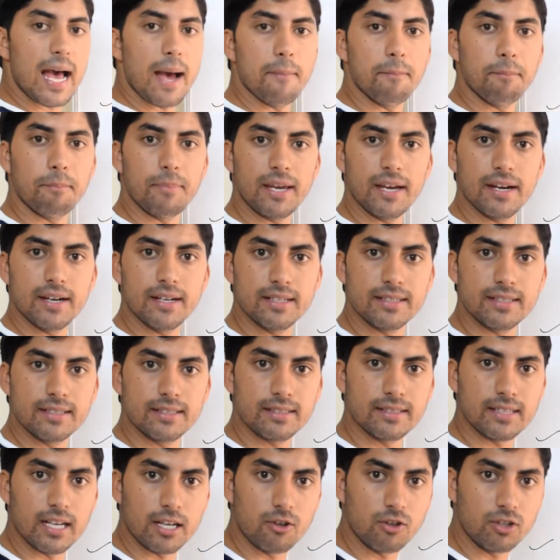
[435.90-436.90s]
Ampere's
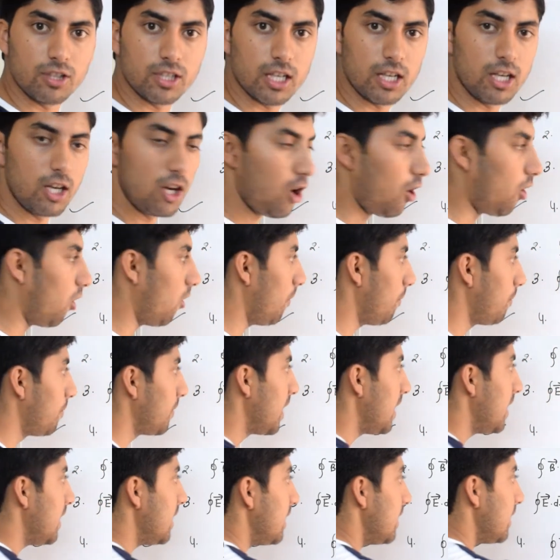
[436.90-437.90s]
circuital law.
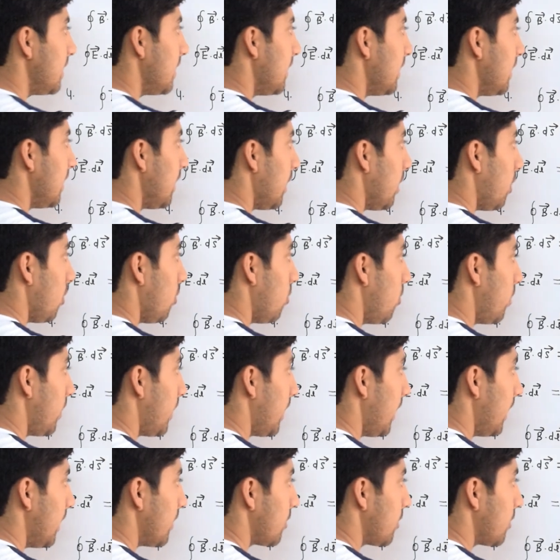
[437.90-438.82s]
Okay,